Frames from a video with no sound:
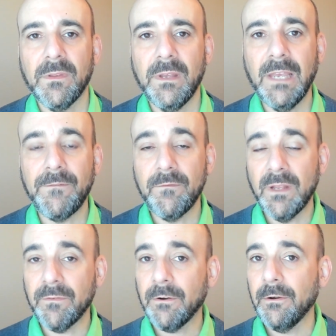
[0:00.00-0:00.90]
If you've
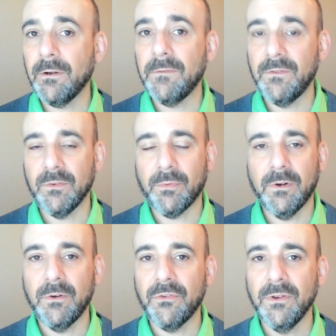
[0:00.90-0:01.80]
never heard of this
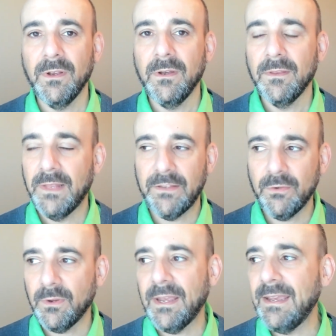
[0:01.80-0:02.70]
approach, that's
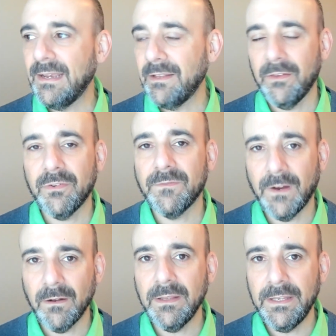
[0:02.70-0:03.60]
okay because it's
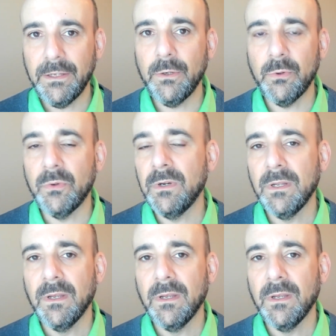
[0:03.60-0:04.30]
fairly new